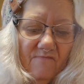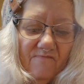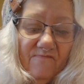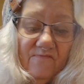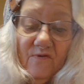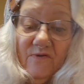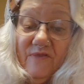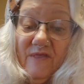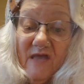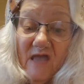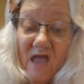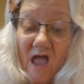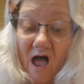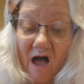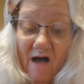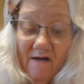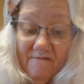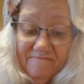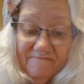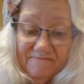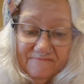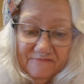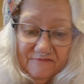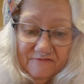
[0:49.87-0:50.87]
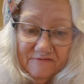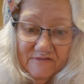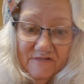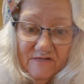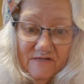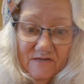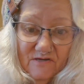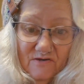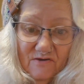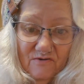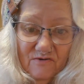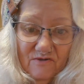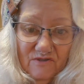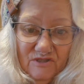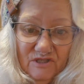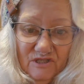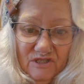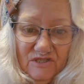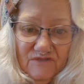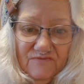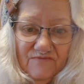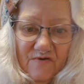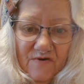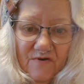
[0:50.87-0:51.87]
for the cuff, which
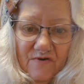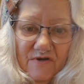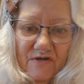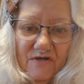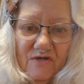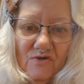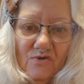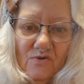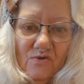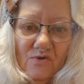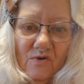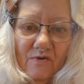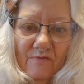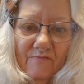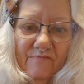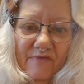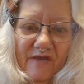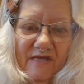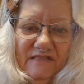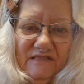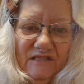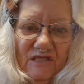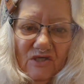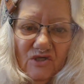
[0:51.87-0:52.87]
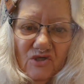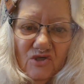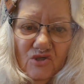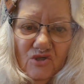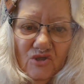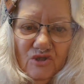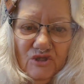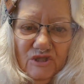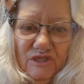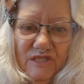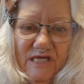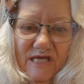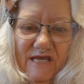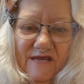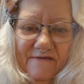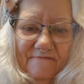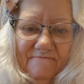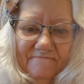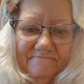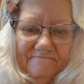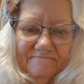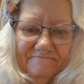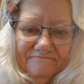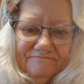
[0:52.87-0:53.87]
is very cool. It makes it
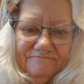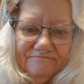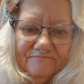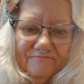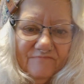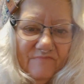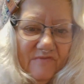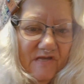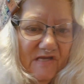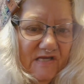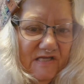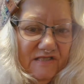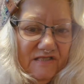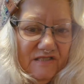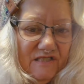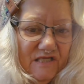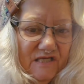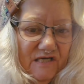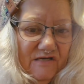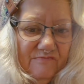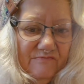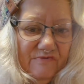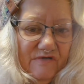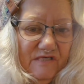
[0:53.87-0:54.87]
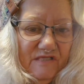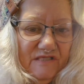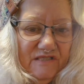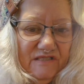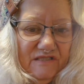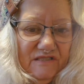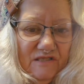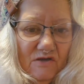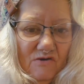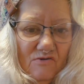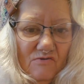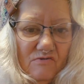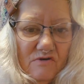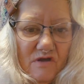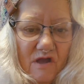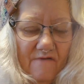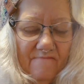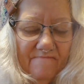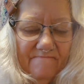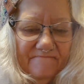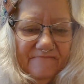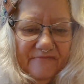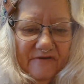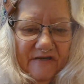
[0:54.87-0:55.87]
cushy. It's going to be so
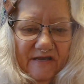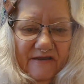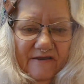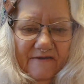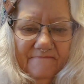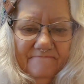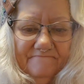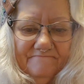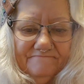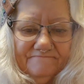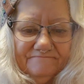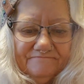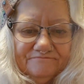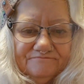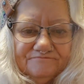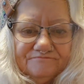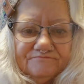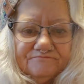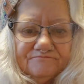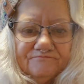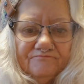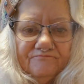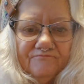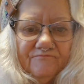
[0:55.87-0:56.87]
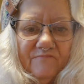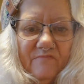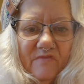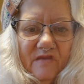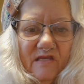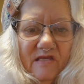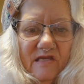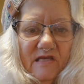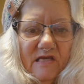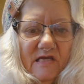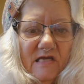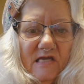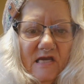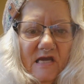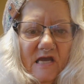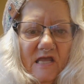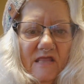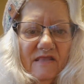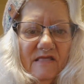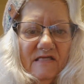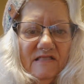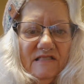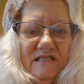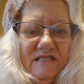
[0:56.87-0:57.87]
comfy.
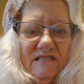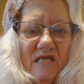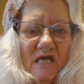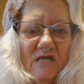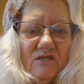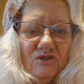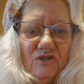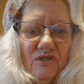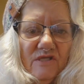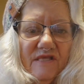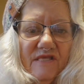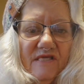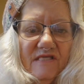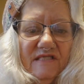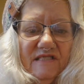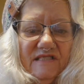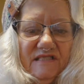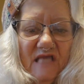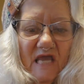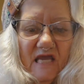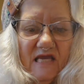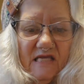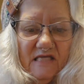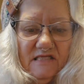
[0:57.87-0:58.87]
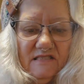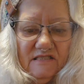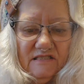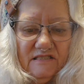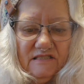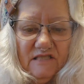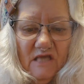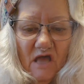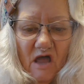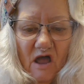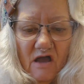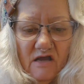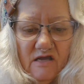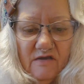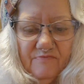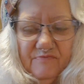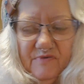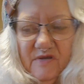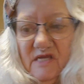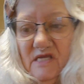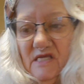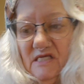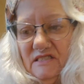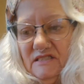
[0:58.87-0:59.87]
This is actually the second sock
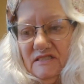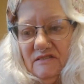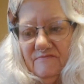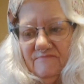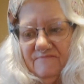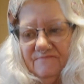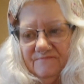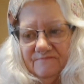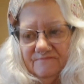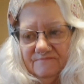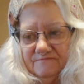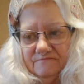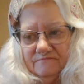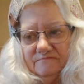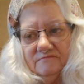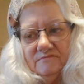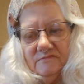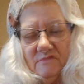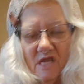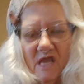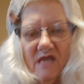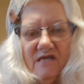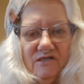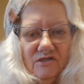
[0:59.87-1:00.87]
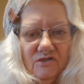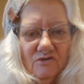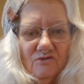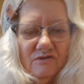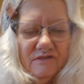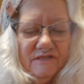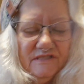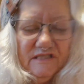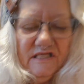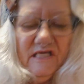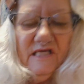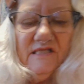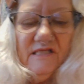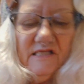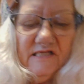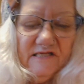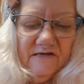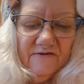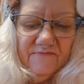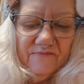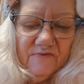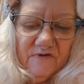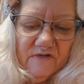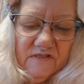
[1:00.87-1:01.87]
because, and you'll see the
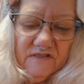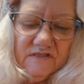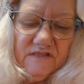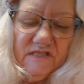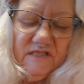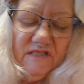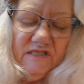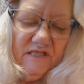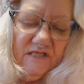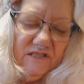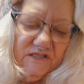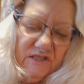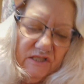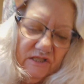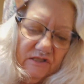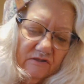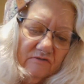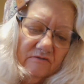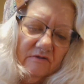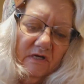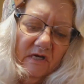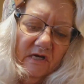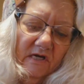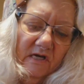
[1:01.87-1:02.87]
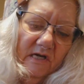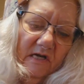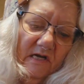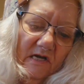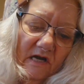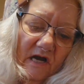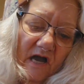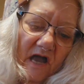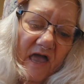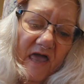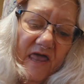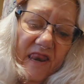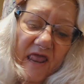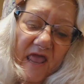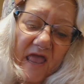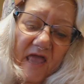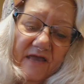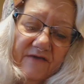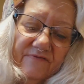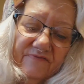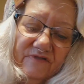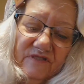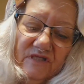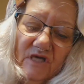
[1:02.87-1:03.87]
difference in the two. I had a
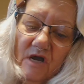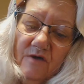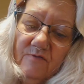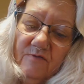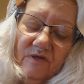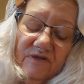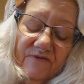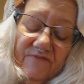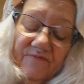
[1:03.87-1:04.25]
heck of a time with